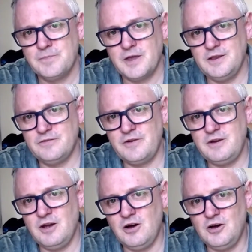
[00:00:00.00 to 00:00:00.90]
And it's very
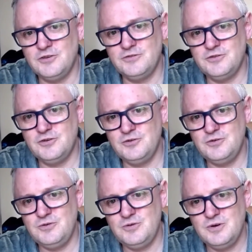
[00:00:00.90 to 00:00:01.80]
hard
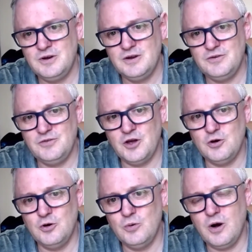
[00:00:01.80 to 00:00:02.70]
to know
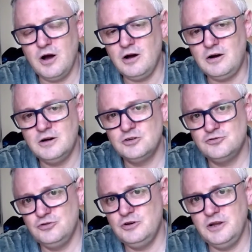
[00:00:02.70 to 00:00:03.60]
who
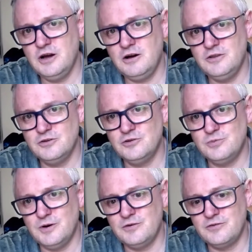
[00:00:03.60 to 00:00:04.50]
truly are the good
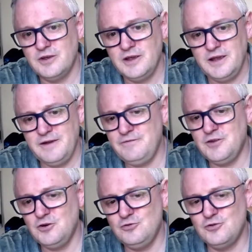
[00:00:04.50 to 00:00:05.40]
ones. Even
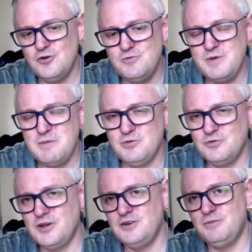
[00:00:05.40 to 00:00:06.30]
those who people
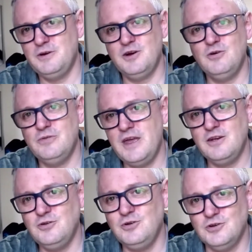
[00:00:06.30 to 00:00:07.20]
say to me, oh, they're
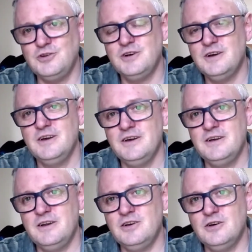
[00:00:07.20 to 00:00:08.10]
good,
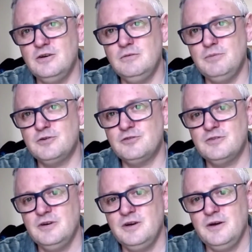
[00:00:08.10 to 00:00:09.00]
you know, but
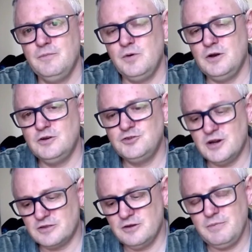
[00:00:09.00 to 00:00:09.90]
when I
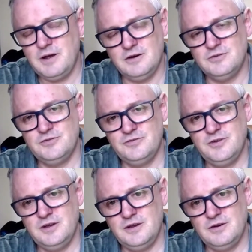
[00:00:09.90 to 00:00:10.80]
check them out,
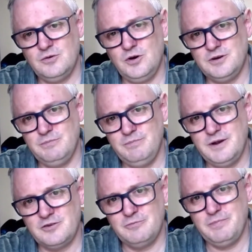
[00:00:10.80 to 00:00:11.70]
they're quite a
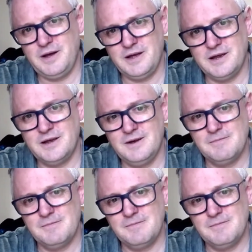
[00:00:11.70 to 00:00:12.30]
mixed bag.